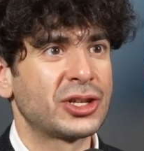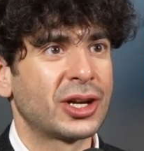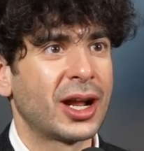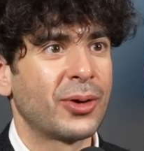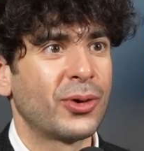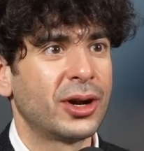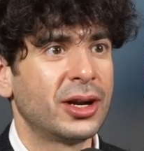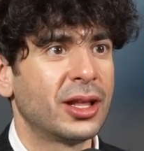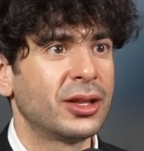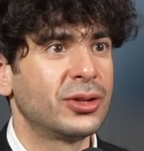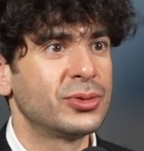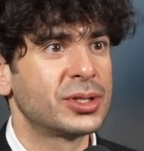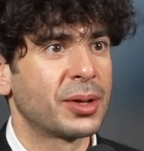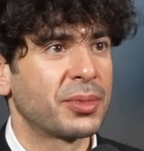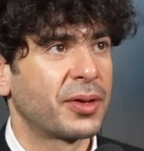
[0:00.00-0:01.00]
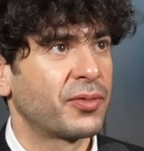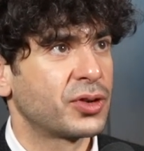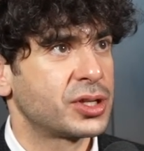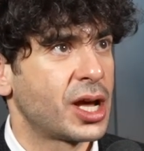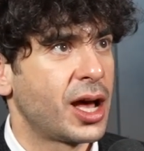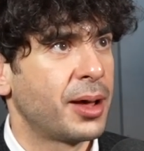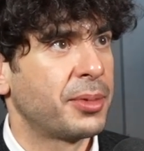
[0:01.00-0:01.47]
and I wanted to do something for
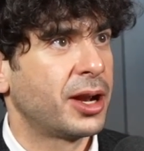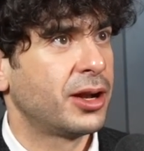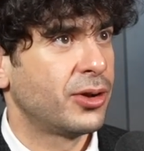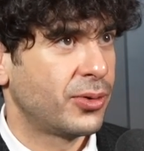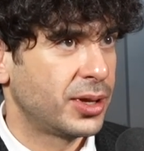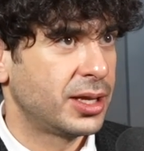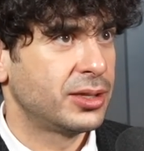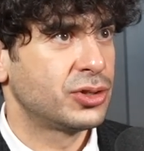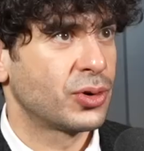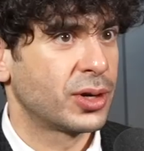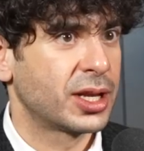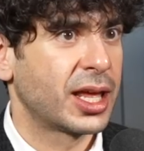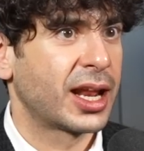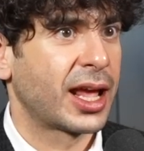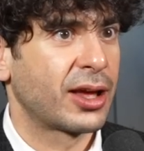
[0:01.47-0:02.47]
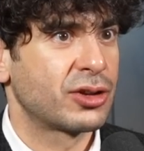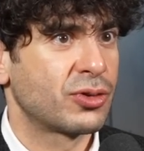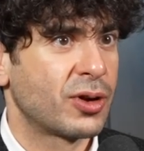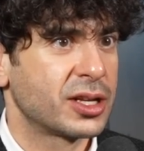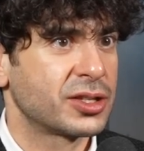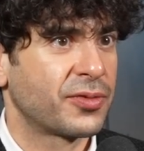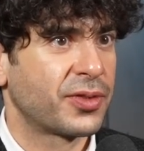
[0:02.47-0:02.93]
Tom, and I know he enjoyed getting out to
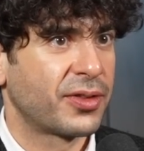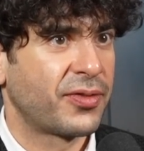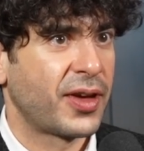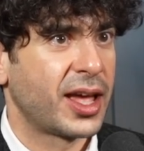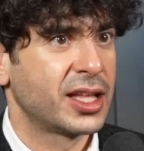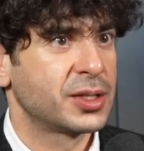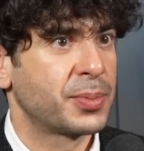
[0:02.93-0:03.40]
wrestle for the fans,